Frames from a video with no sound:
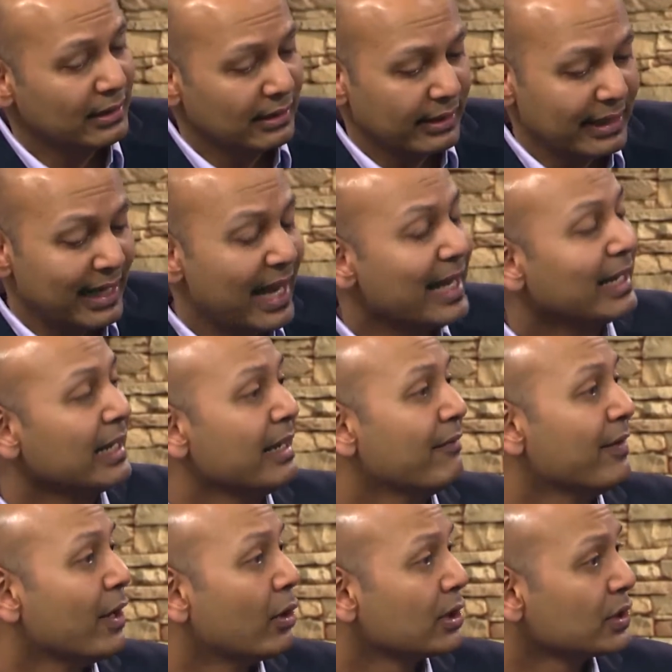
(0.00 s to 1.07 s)
Lately,
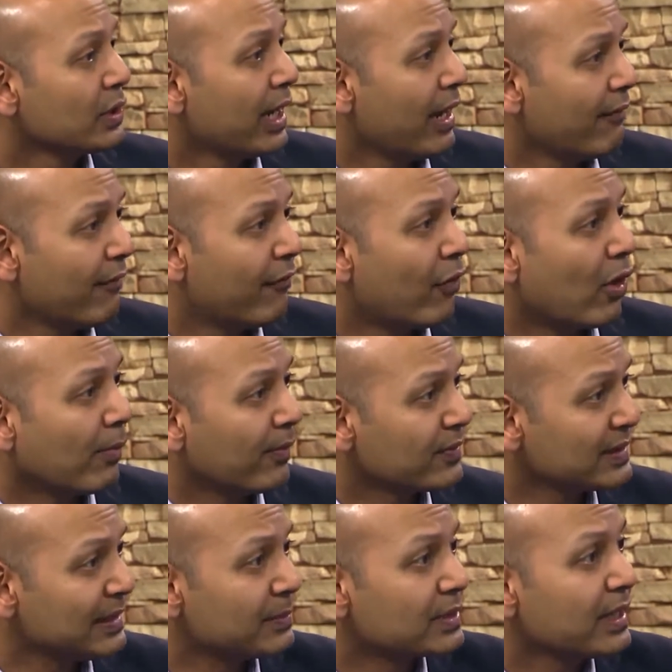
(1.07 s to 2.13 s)
we also have a form of
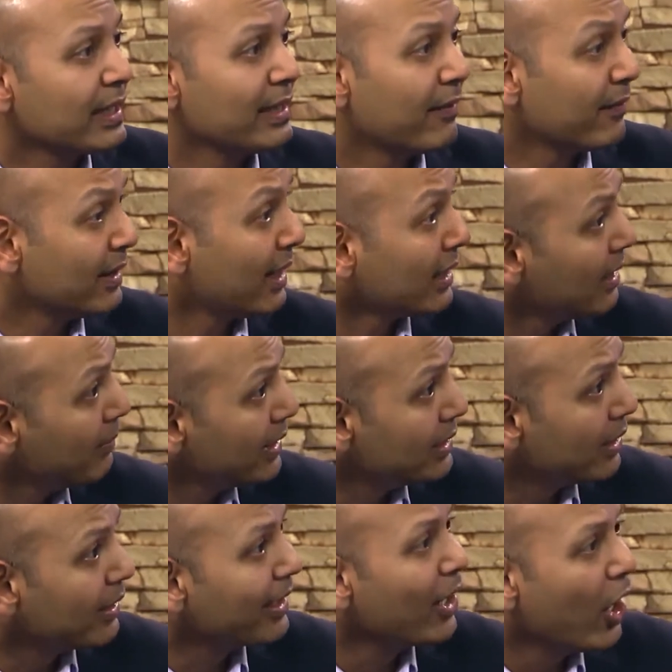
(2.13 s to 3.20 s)
sleep study that can be
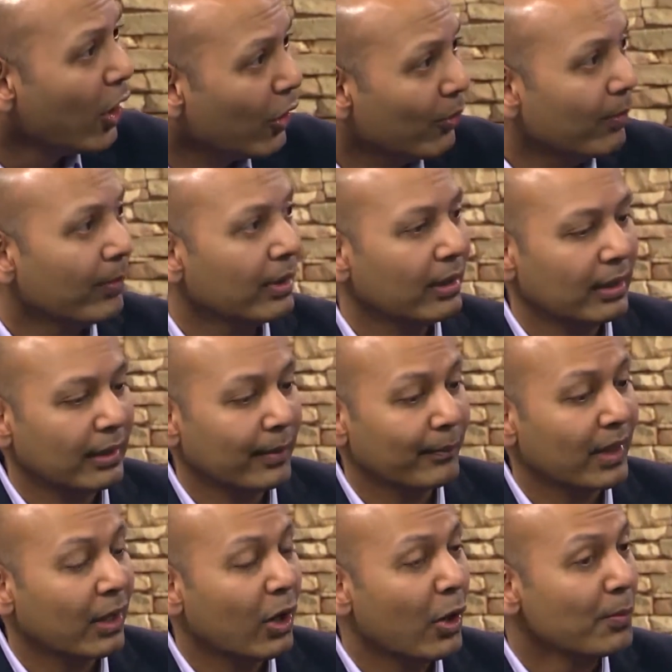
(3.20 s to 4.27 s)
done at home.
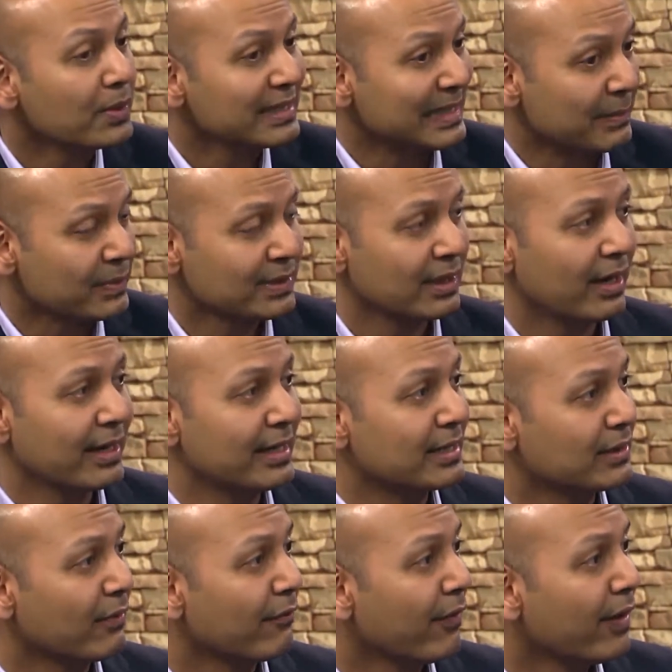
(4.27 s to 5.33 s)
A home sleep study
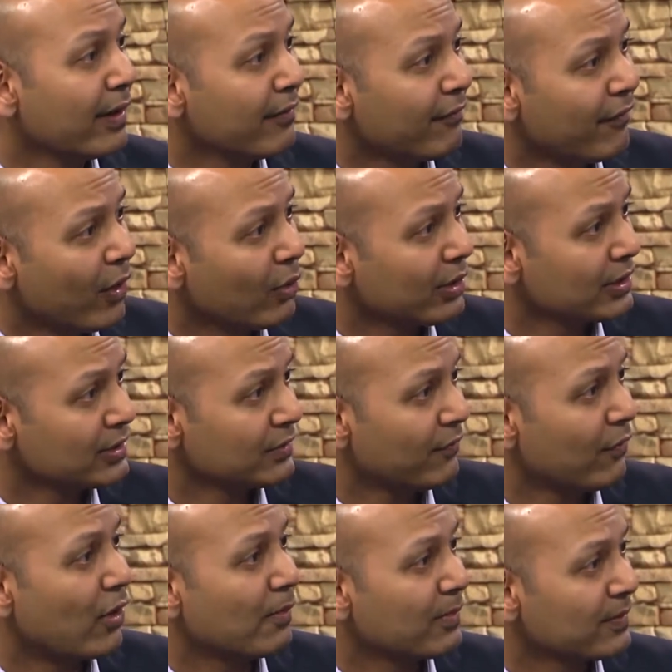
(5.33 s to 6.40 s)
is a very focused
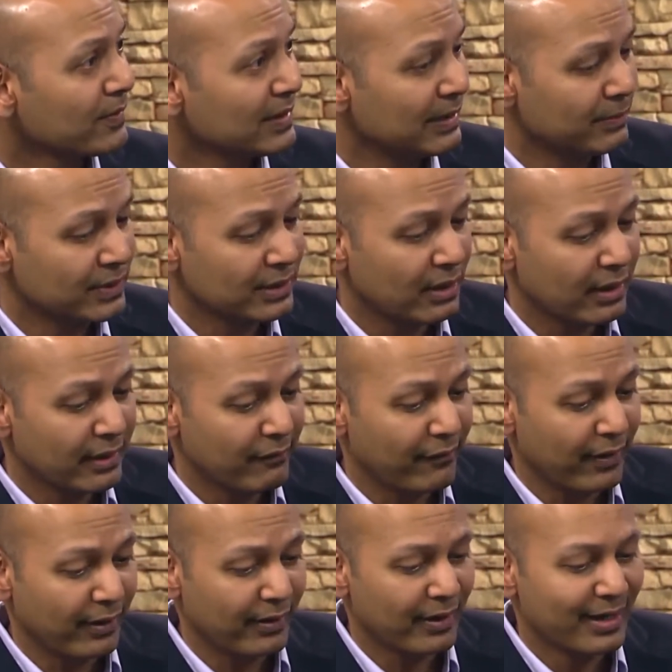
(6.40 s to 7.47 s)
form of sleep study
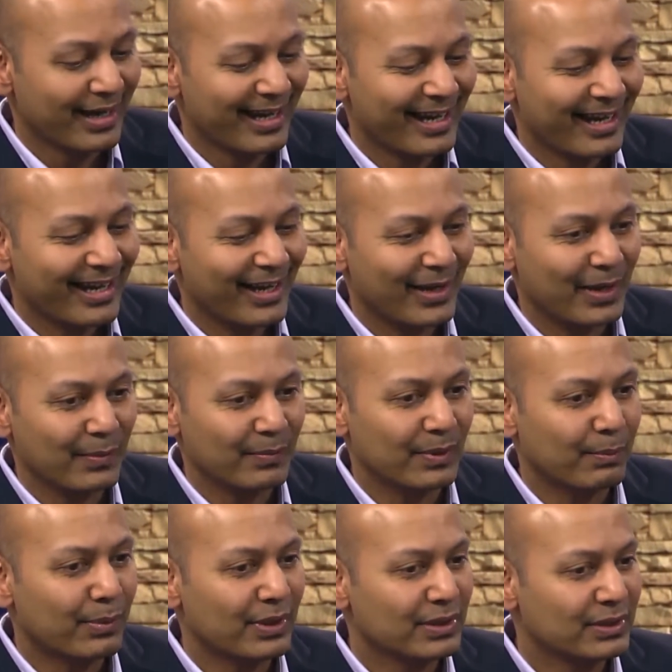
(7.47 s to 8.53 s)
where
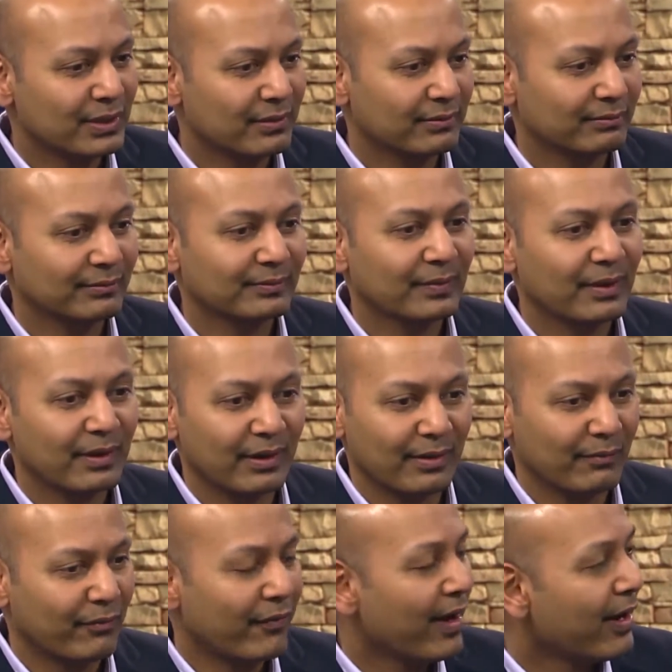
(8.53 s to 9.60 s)
the person
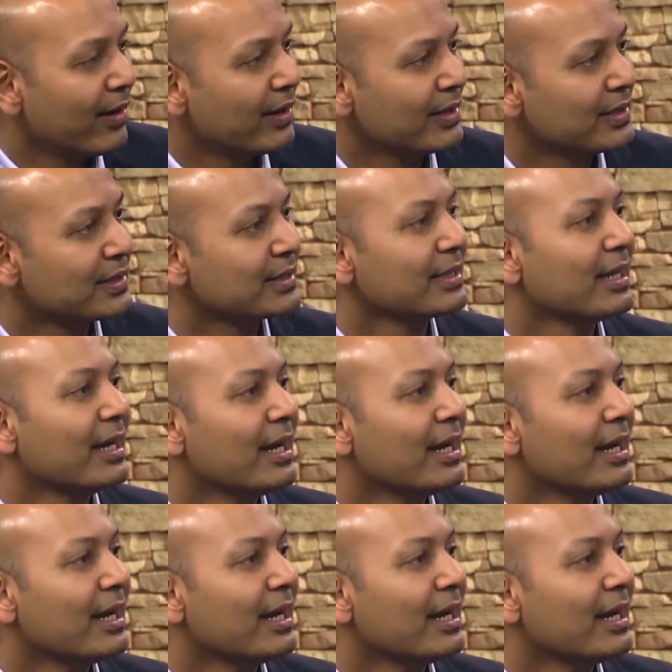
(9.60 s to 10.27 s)
wears